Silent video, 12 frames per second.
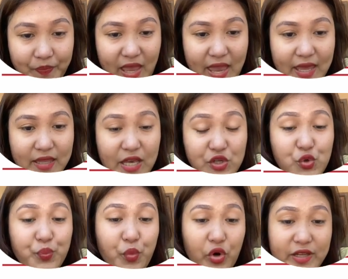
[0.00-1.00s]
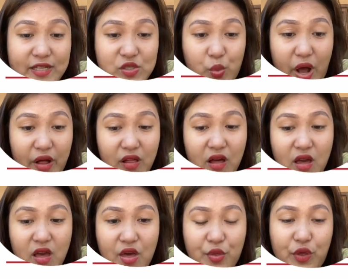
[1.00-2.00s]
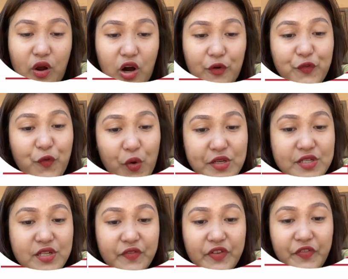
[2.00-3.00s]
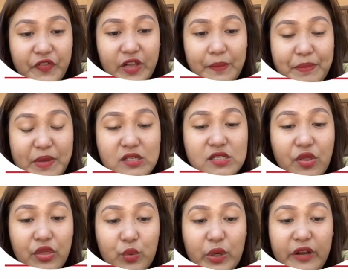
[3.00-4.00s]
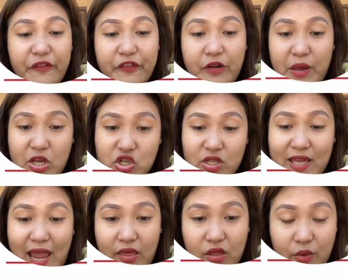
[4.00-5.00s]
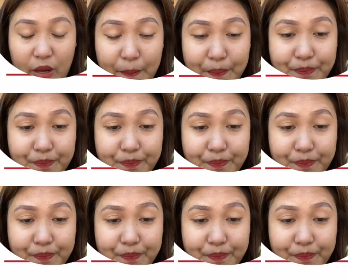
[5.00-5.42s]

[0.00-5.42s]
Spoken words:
And they support as well the armed forces of the Philippines through information gathering